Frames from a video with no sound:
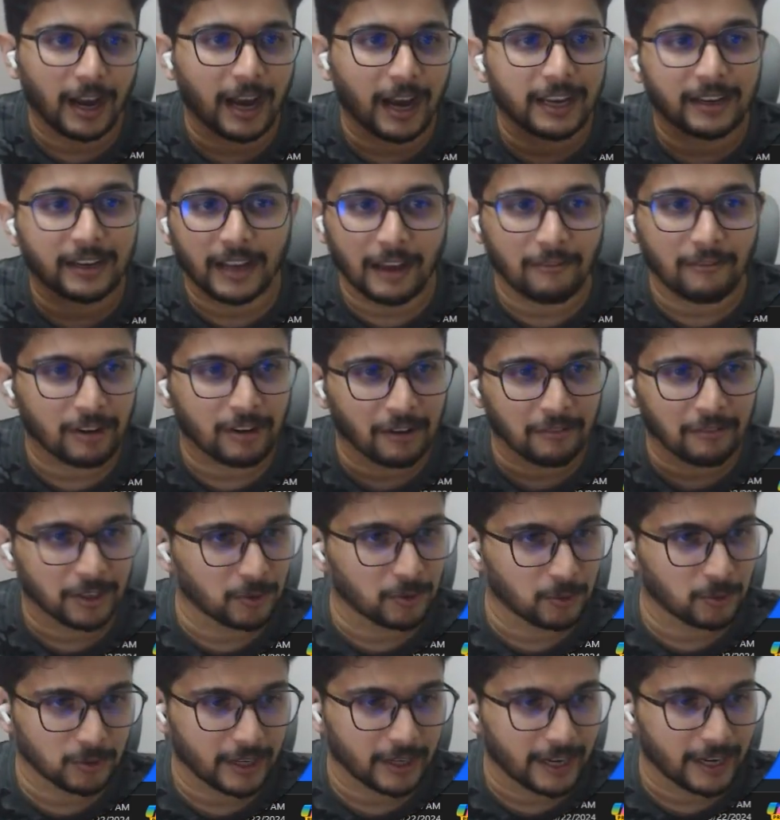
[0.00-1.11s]
I have never
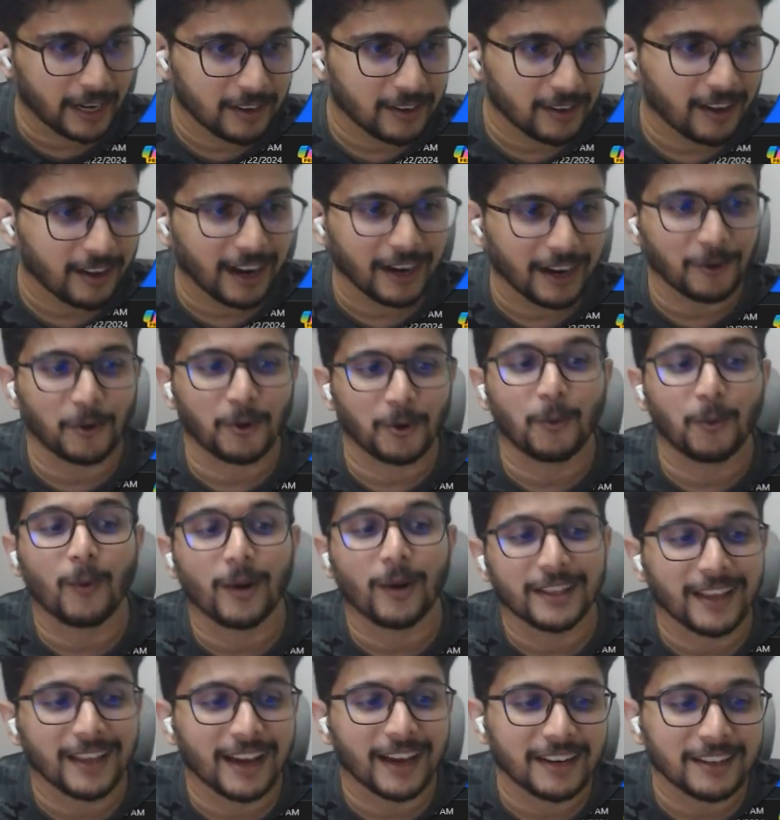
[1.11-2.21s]
used head. I don't know
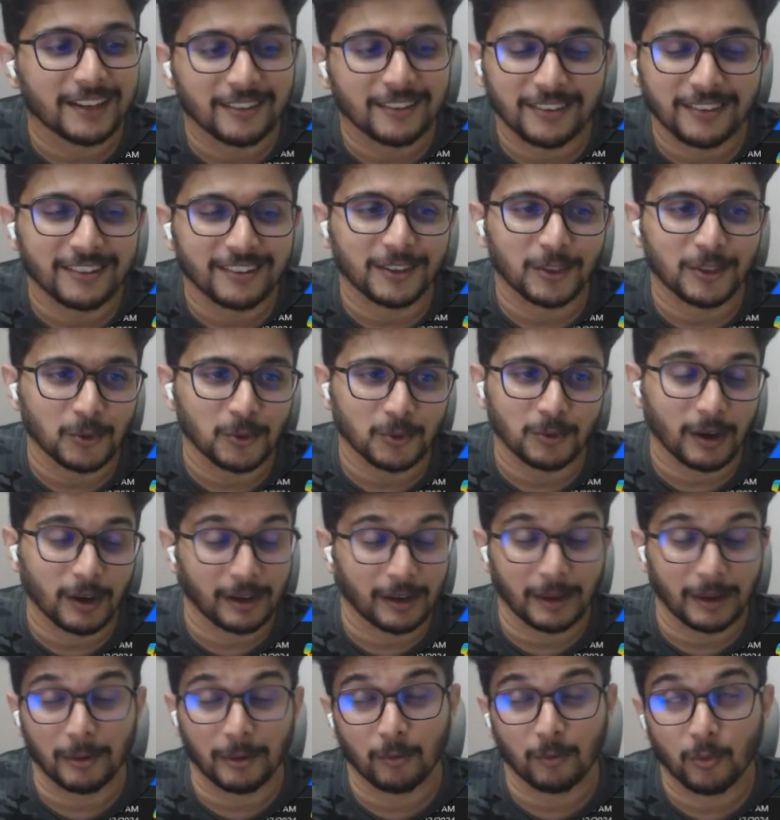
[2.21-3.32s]
why that is. You,
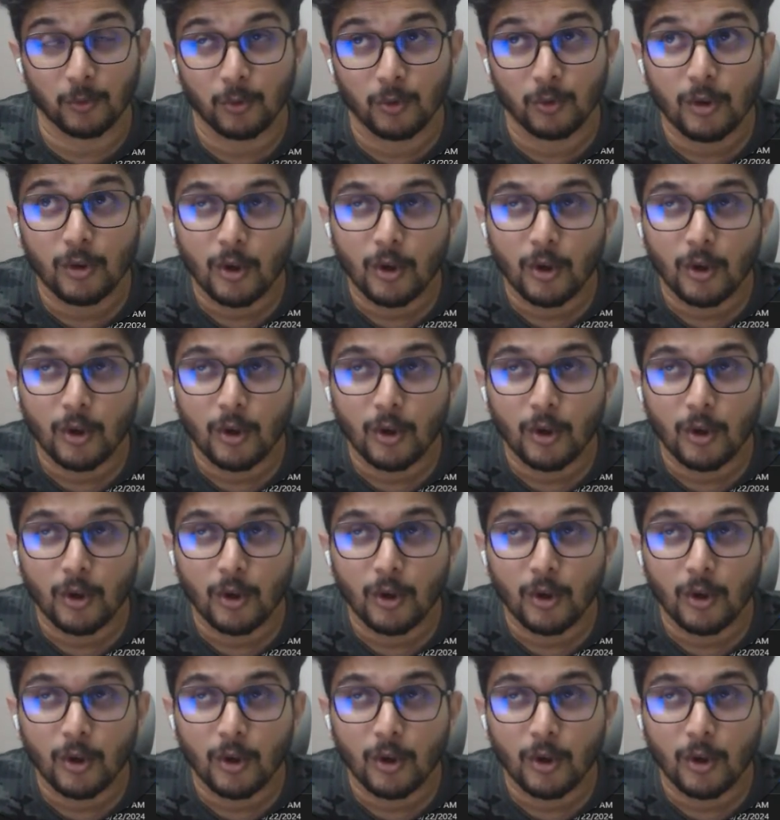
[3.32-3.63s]
I mean,